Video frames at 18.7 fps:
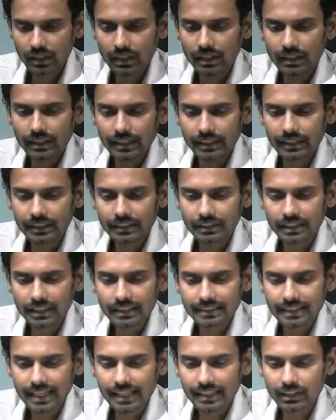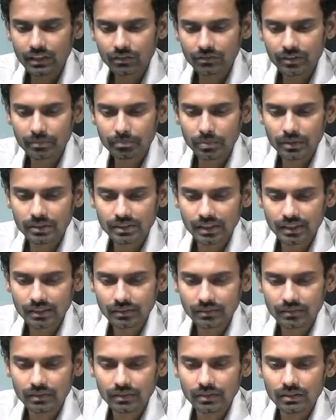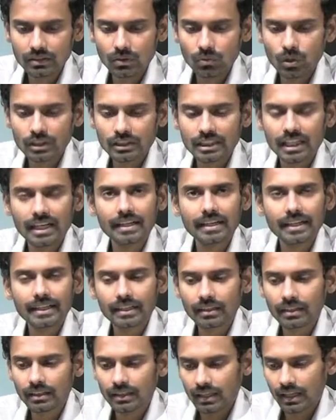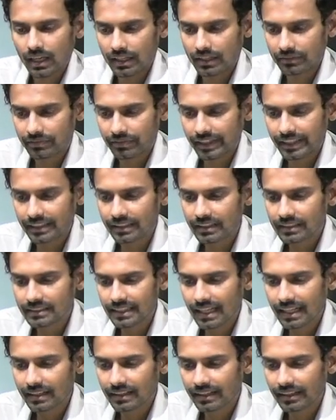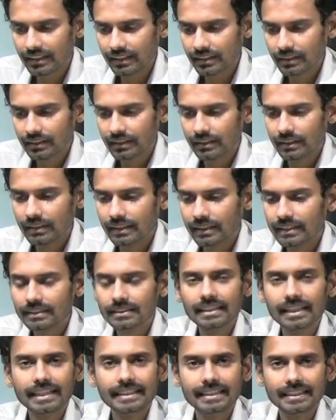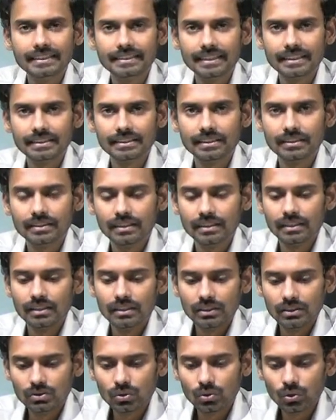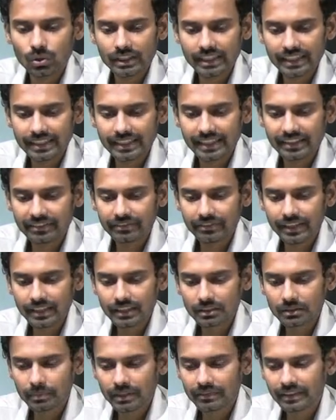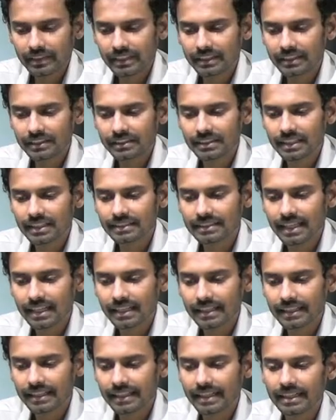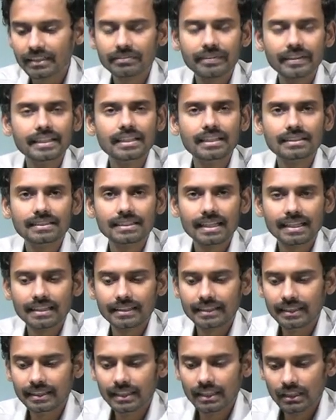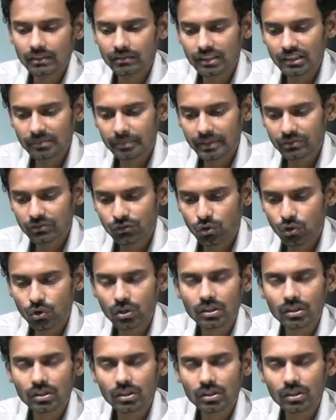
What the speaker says: of a person was 100 and final salary is 96. So the difference between initial salary and final salary will be 4.